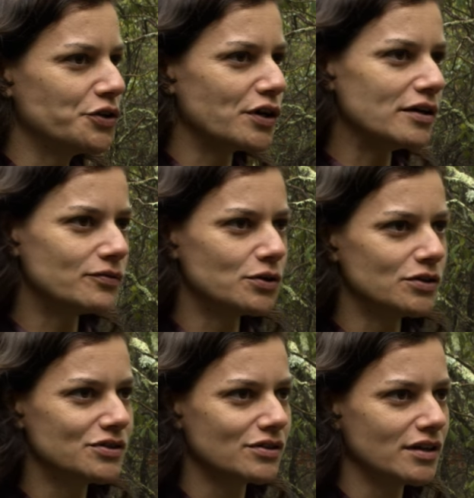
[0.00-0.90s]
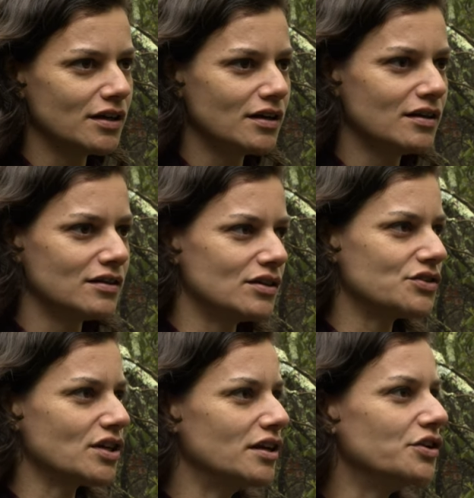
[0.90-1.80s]
grateful to the
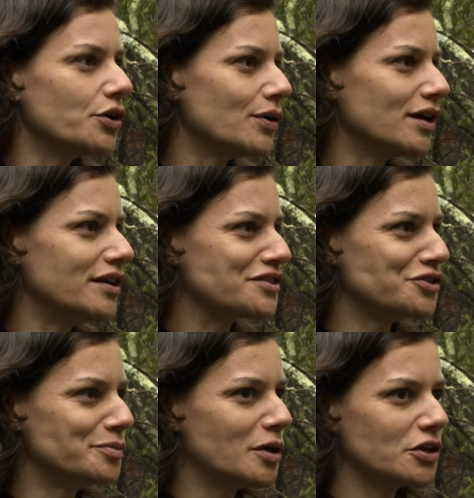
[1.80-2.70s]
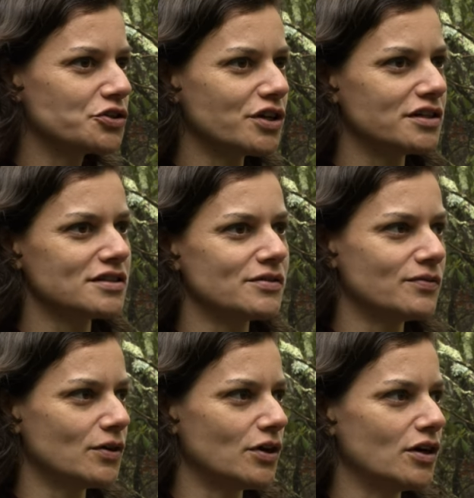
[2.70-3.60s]
Shenandoah National Park Trust
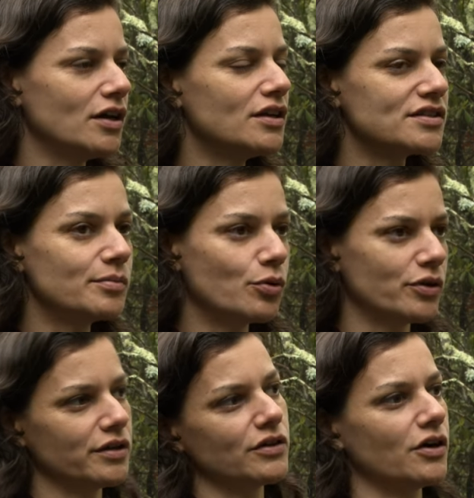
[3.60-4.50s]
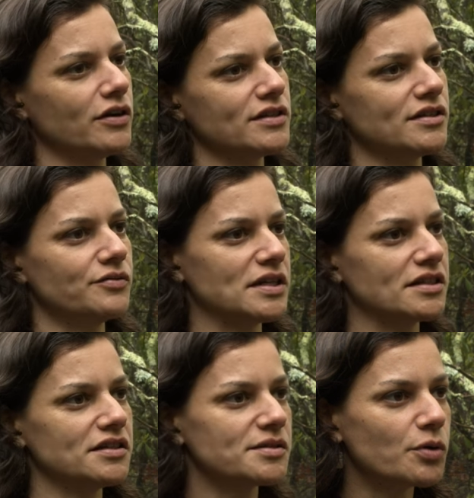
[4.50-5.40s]
for supporting the Artist in
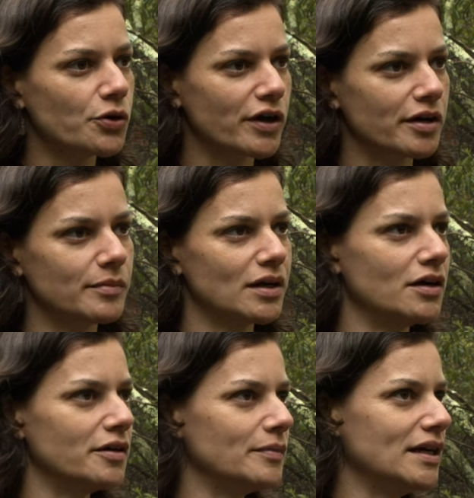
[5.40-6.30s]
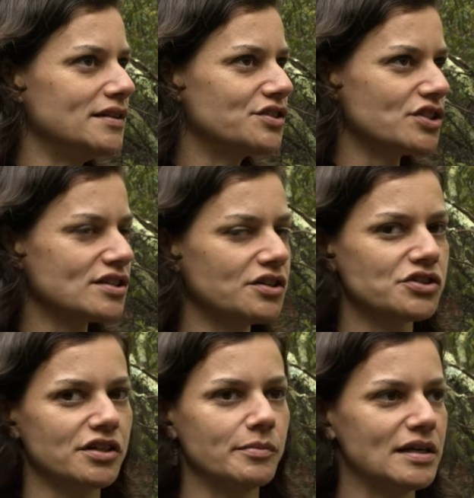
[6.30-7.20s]
Residence program. Um, it's just
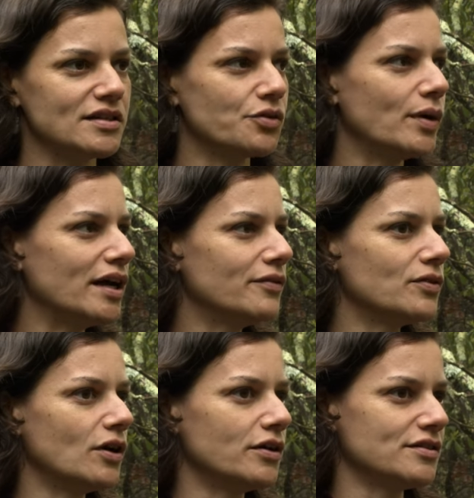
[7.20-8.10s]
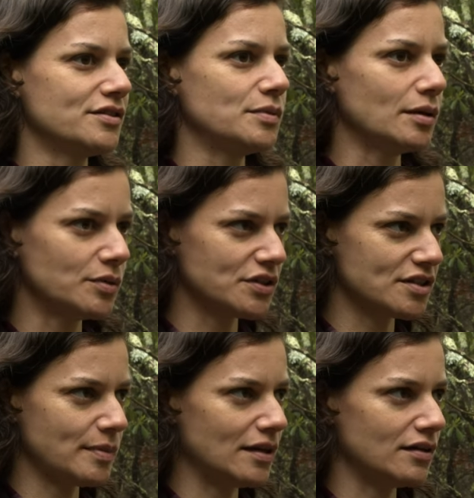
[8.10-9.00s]
such an amazing way for artists to be able to
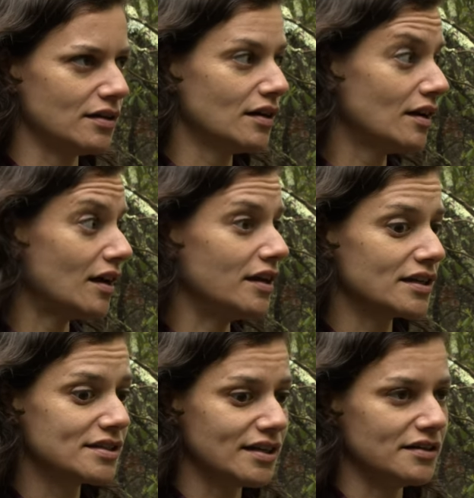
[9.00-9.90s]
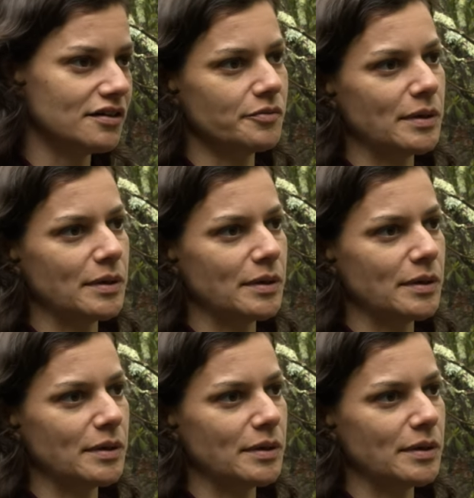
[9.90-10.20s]
spend an extended